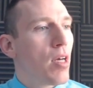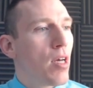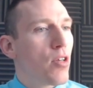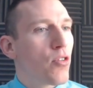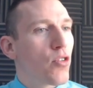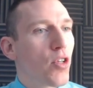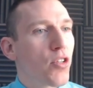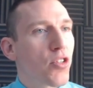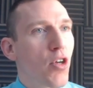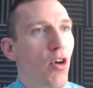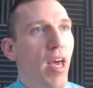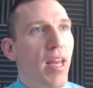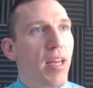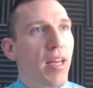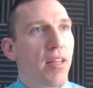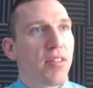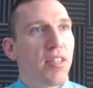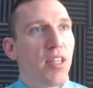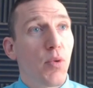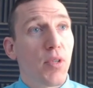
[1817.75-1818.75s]
So let's go ahead
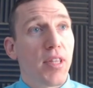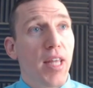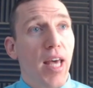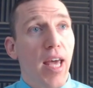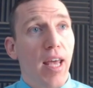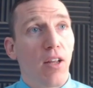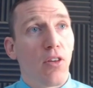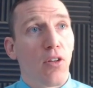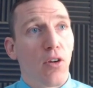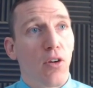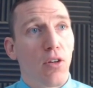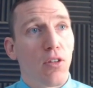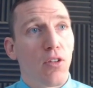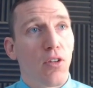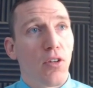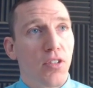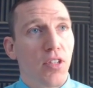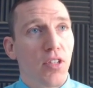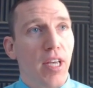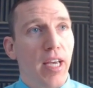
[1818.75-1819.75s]
and see what that alert
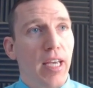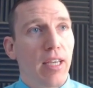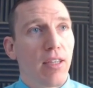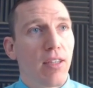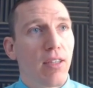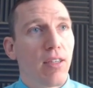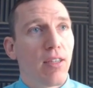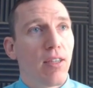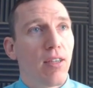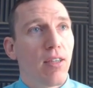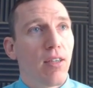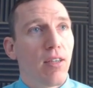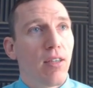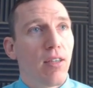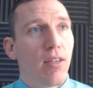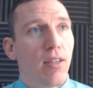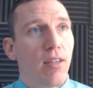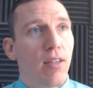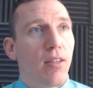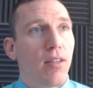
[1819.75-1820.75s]
looks like
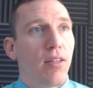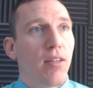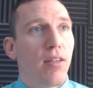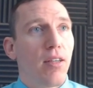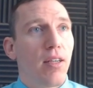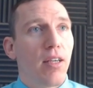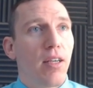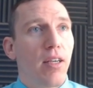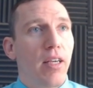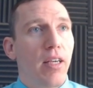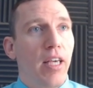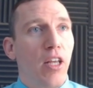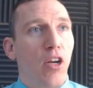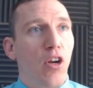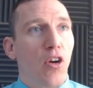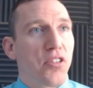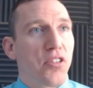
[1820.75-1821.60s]
in our